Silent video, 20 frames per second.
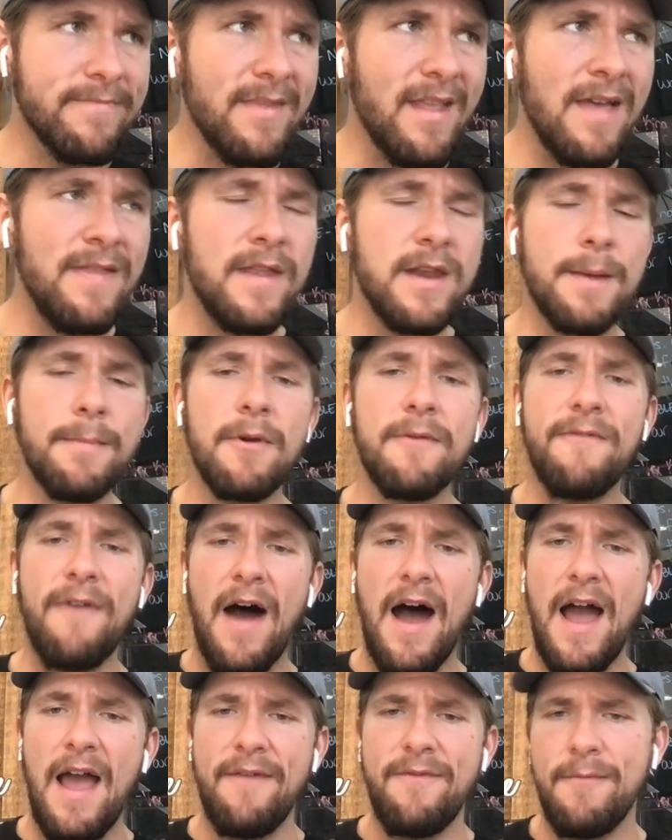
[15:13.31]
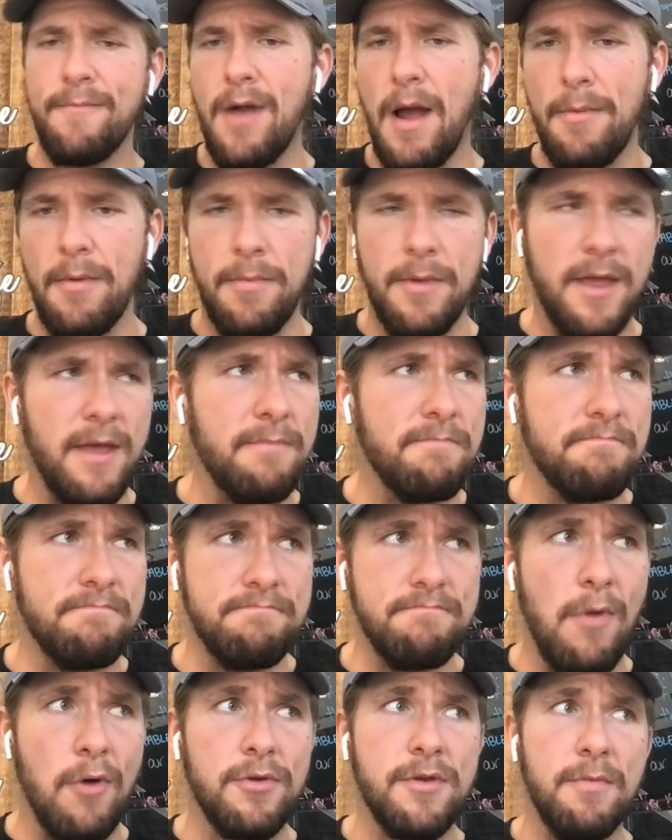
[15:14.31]
And number 5, and probably
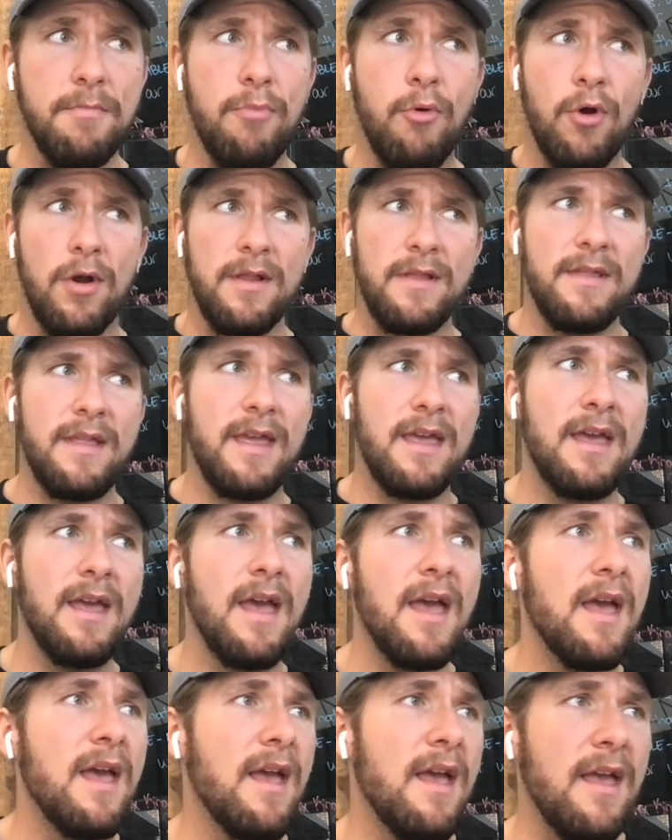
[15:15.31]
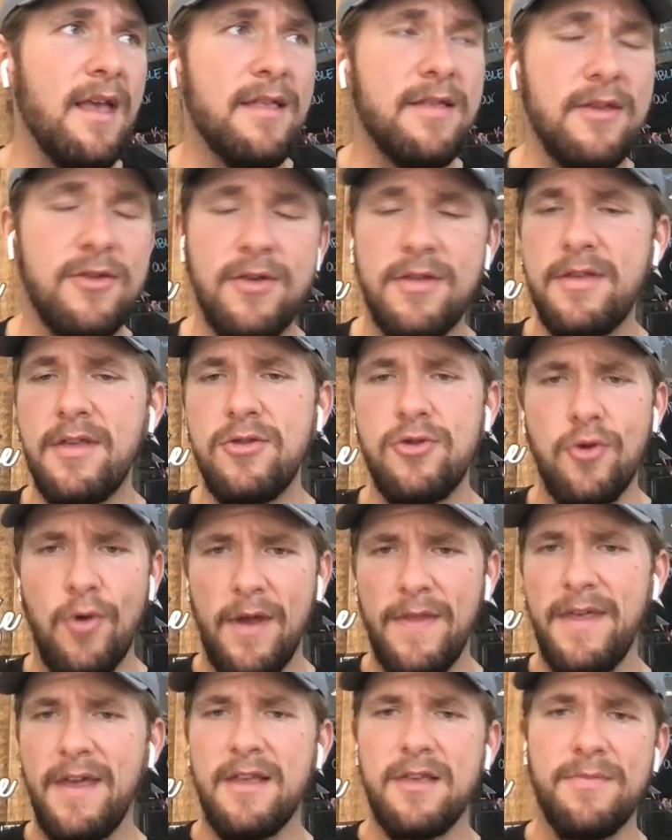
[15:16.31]
most importantly, is to just enjoy
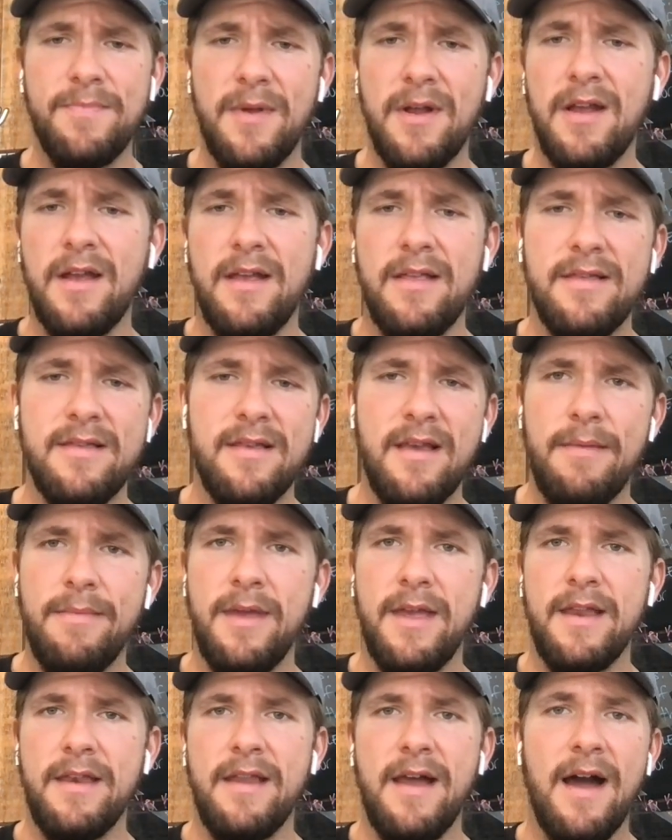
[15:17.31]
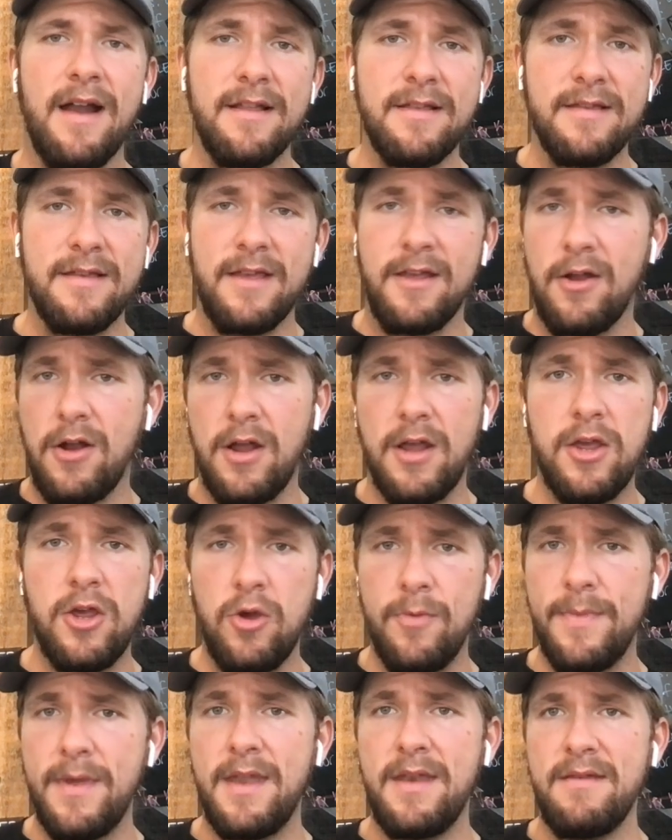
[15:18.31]
the experience. I mean, honestly, you're a
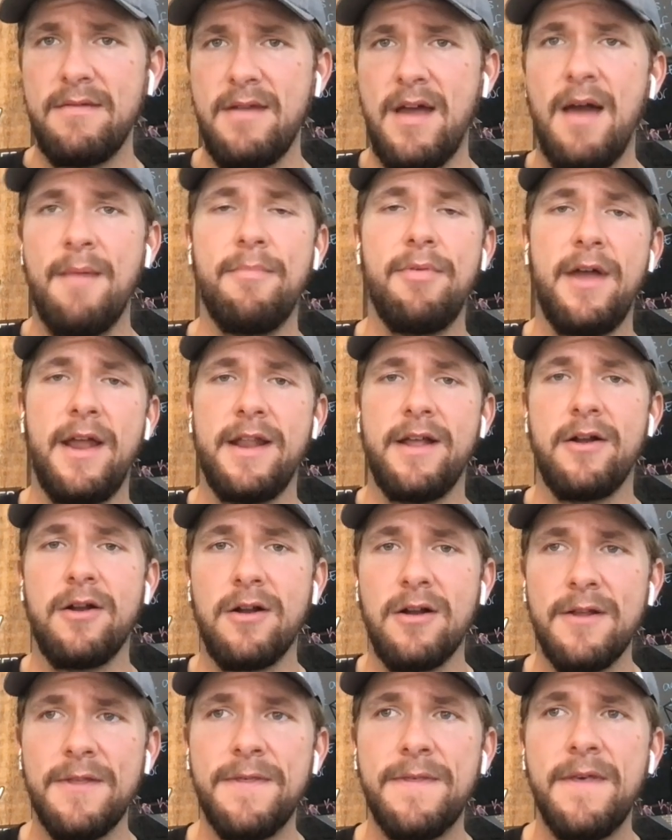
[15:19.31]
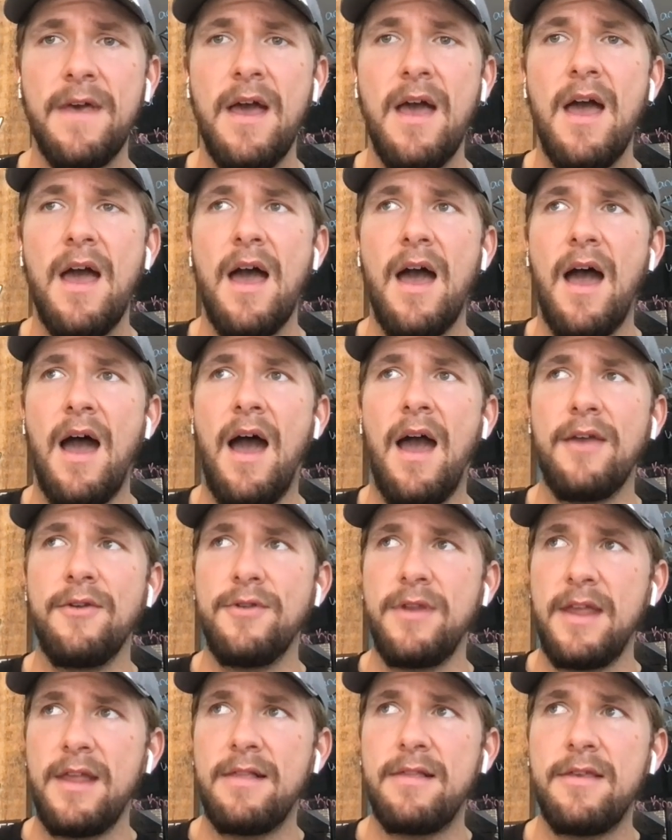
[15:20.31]
human on planet Earth. You
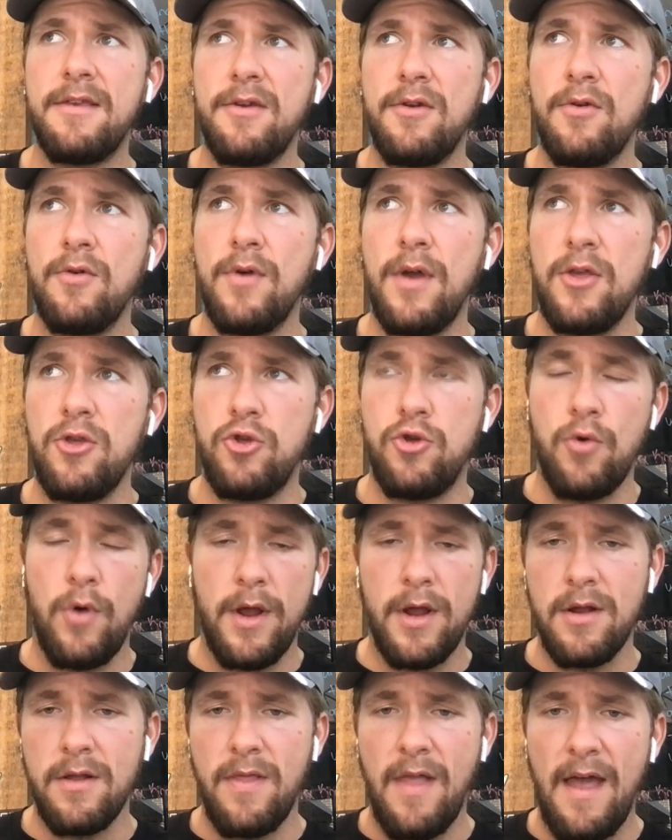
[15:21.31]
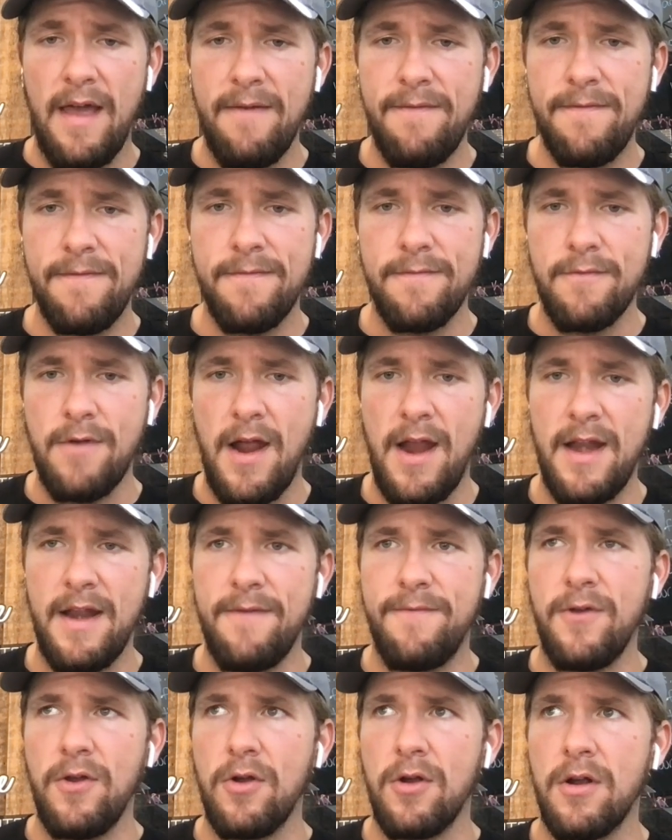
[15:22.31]
need to enjoy your life, right?
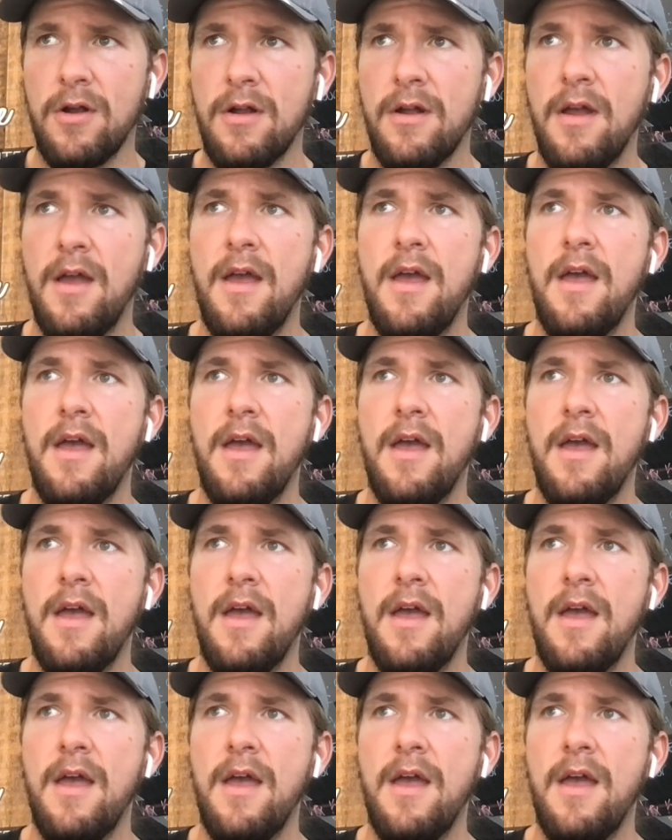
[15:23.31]
If you're